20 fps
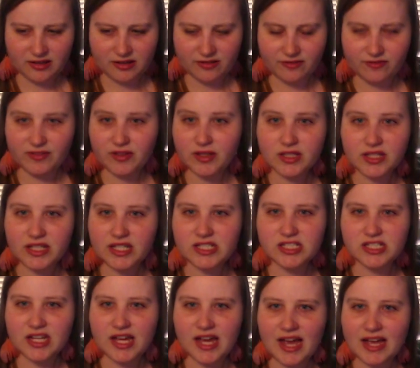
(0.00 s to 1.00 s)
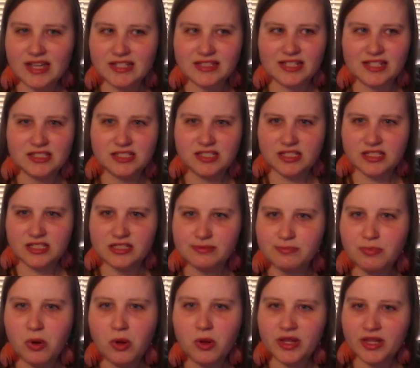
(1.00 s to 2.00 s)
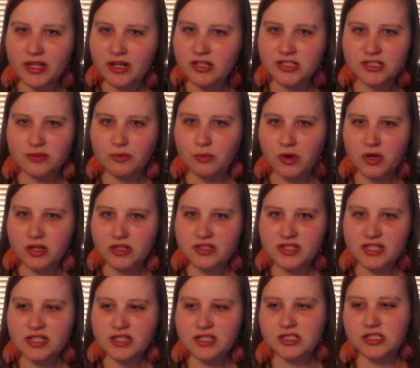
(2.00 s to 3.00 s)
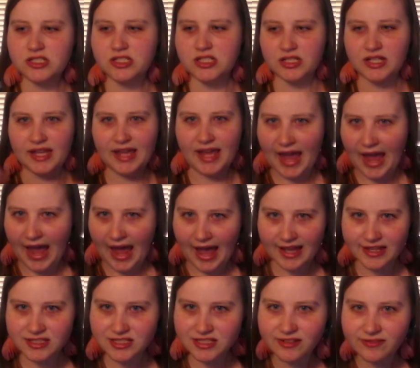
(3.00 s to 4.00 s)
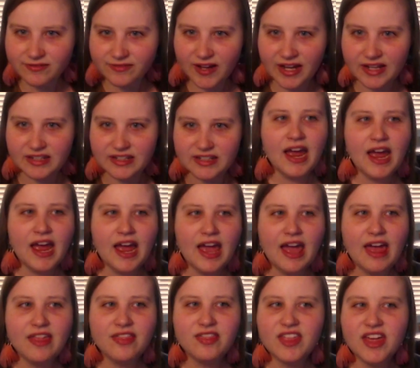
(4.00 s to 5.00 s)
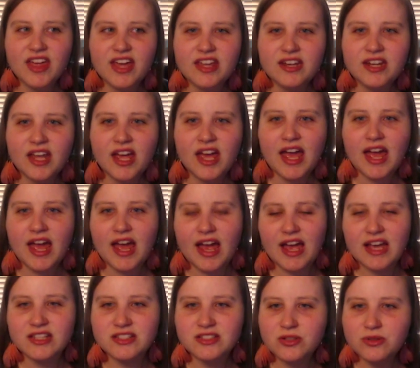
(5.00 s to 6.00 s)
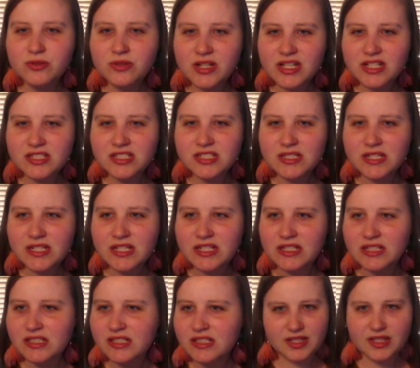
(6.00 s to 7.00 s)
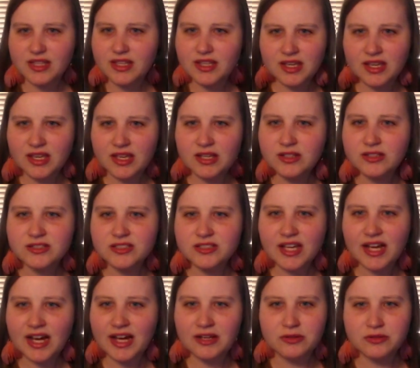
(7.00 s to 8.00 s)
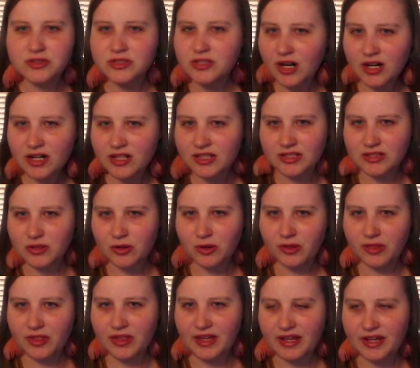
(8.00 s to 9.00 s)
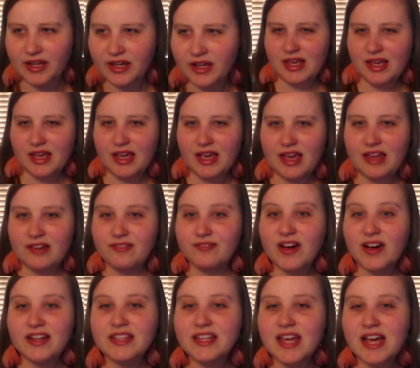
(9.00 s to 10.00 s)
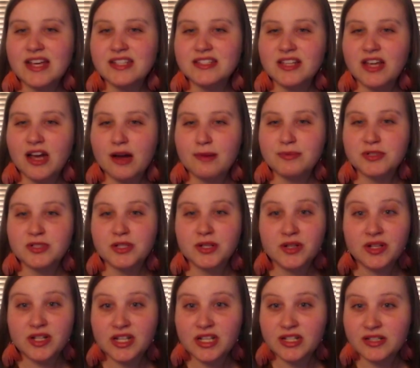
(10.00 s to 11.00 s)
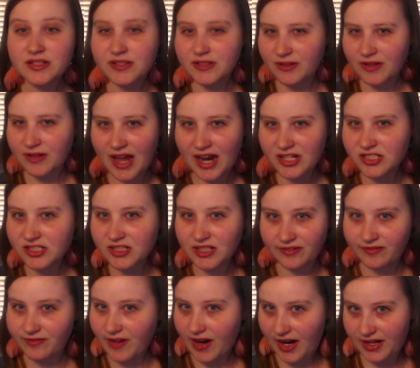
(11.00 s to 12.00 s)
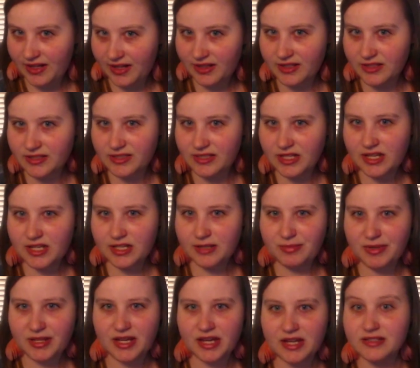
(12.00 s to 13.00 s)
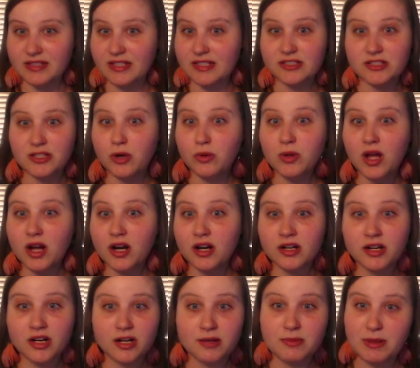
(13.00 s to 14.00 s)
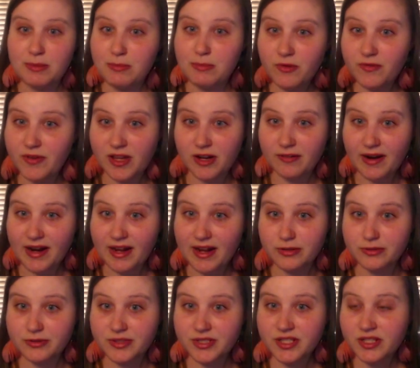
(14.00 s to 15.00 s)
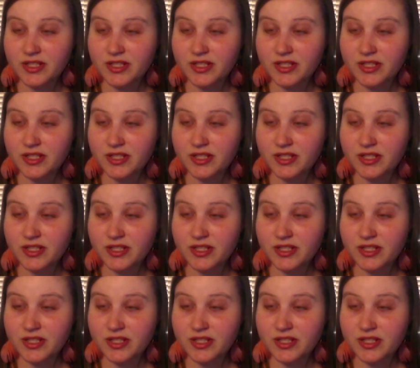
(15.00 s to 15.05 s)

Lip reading: feeling she has that is pulling her towards it, and she has to find it. And then as soon as she kills the guy who started this whole thing and finally has the opportunity to actually find the seed because it's no longer going to be moving around,